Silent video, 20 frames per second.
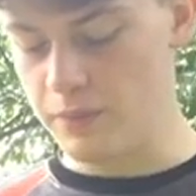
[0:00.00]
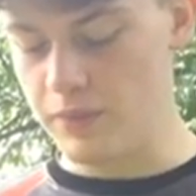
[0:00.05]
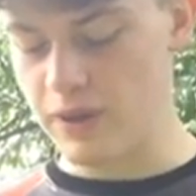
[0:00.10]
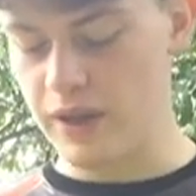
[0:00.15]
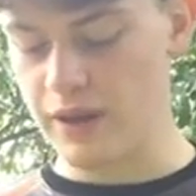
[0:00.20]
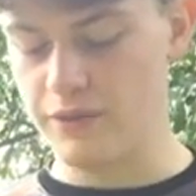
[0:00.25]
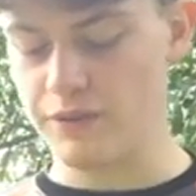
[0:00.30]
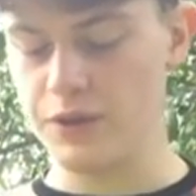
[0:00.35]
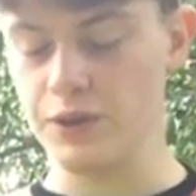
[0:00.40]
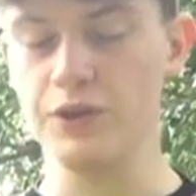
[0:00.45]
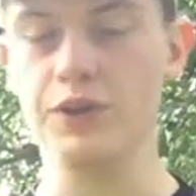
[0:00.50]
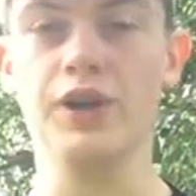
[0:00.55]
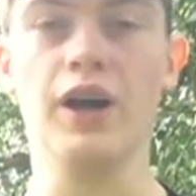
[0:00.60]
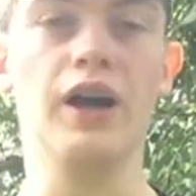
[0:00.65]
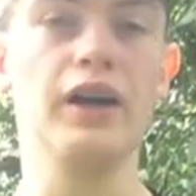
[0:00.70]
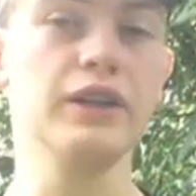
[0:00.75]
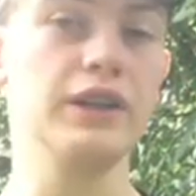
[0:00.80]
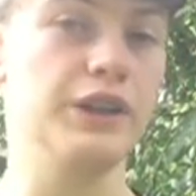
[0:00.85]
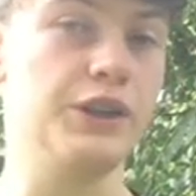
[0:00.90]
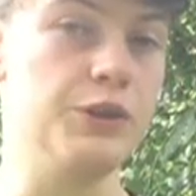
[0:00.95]
If you're
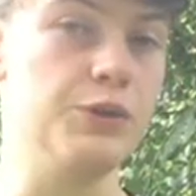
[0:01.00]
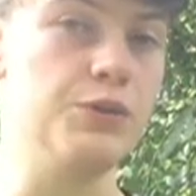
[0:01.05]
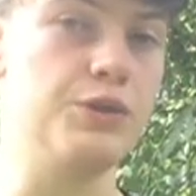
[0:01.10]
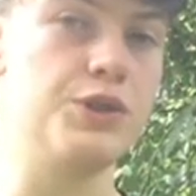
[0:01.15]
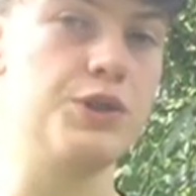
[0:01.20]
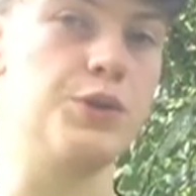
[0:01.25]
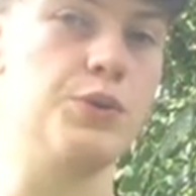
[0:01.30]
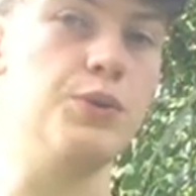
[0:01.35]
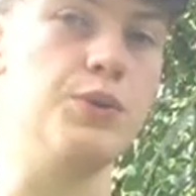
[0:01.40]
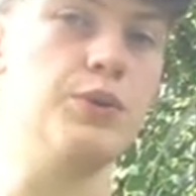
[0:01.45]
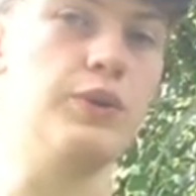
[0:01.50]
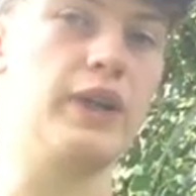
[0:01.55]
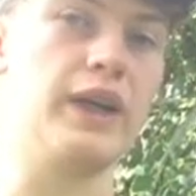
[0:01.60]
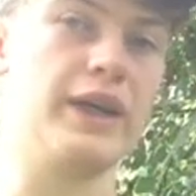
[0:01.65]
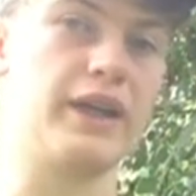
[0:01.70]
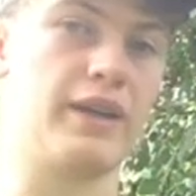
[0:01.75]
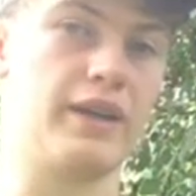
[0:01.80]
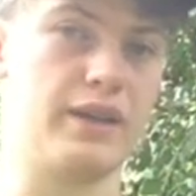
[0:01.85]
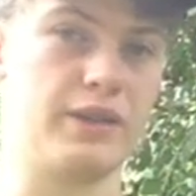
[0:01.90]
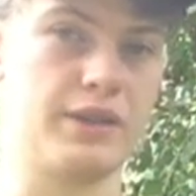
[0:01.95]
not used to like a